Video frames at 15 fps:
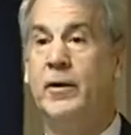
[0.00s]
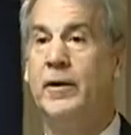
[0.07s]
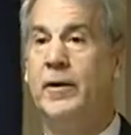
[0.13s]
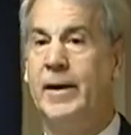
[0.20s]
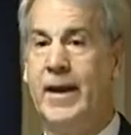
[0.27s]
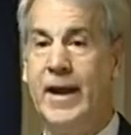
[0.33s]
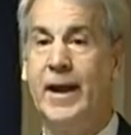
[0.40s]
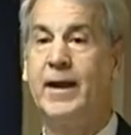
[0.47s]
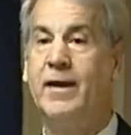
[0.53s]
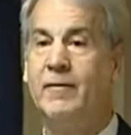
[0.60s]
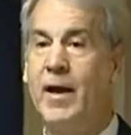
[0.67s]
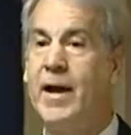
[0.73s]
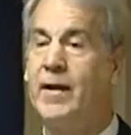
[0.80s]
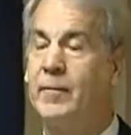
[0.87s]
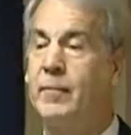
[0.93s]
negative
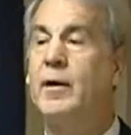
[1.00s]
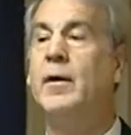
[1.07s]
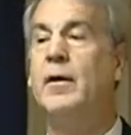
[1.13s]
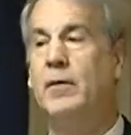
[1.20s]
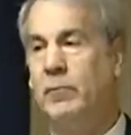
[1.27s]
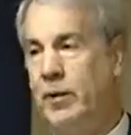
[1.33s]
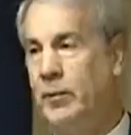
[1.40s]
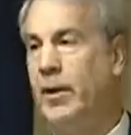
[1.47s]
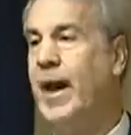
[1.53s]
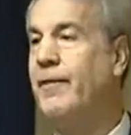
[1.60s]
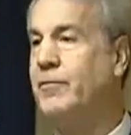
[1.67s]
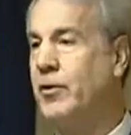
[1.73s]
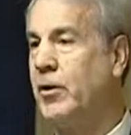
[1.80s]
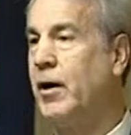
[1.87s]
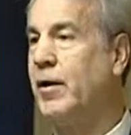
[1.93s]
item, we would have to
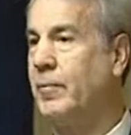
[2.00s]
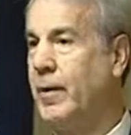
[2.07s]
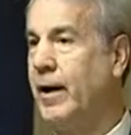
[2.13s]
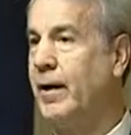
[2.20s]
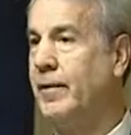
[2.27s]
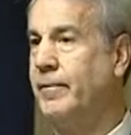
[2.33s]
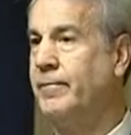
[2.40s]
talk about it.